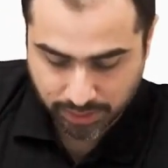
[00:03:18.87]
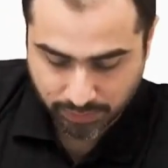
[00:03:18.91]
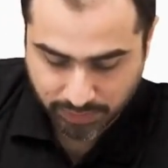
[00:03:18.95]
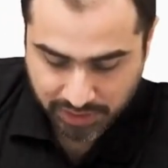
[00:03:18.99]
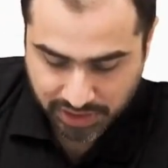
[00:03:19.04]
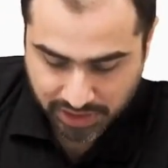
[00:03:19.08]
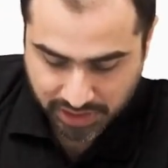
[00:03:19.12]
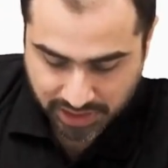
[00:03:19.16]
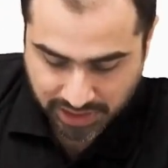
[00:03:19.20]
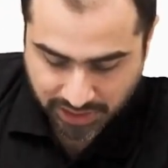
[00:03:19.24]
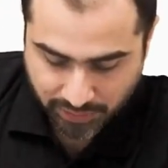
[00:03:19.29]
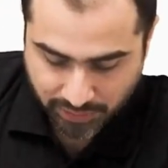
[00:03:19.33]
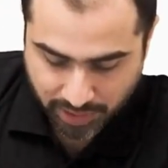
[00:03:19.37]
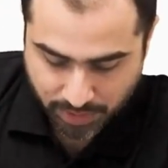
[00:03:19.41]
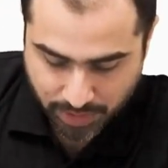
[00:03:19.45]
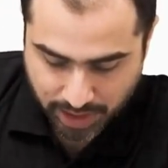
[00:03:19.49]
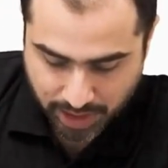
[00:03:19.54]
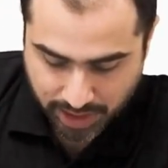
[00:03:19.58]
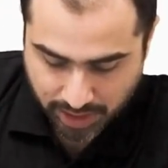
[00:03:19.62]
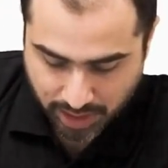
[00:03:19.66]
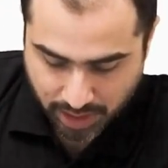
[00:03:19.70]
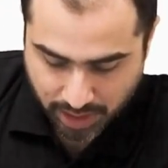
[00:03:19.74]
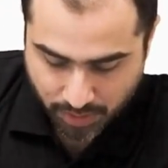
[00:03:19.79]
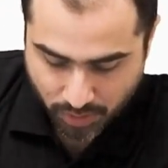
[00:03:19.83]
which is given by
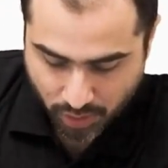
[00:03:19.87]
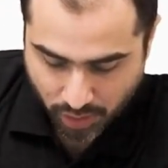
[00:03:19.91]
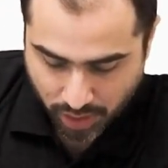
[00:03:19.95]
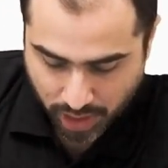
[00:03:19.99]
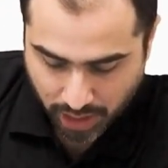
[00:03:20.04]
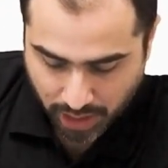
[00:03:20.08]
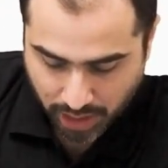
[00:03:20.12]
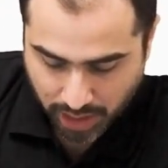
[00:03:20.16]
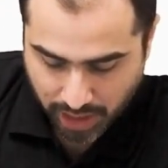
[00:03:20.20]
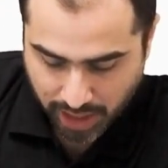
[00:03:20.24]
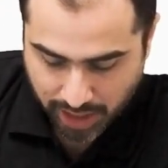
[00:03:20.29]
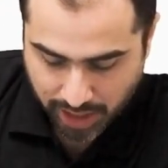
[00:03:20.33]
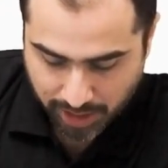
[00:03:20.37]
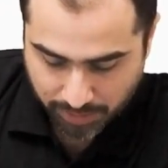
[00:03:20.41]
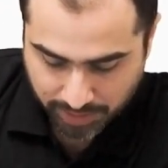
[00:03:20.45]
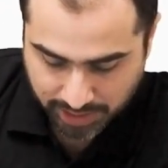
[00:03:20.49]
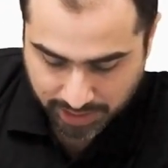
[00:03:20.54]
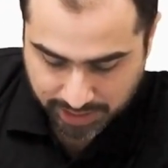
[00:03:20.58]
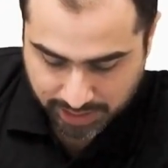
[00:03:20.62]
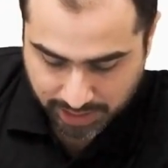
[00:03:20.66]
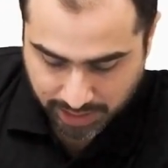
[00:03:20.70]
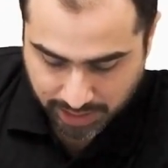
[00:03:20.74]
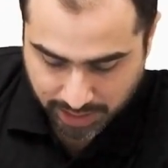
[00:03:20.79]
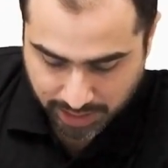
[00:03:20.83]
the mnemonic
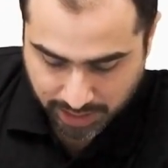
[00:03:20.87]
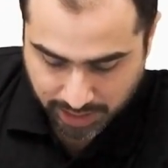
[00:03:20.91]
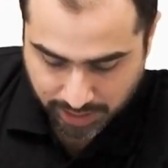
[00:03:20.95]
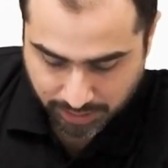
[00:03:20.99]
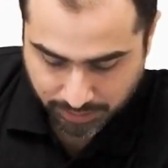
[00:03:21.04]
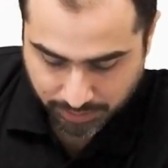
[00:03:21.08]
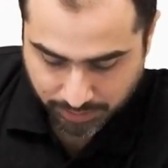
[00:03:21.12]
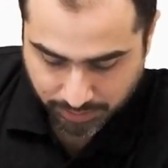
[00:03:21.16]
ABCD.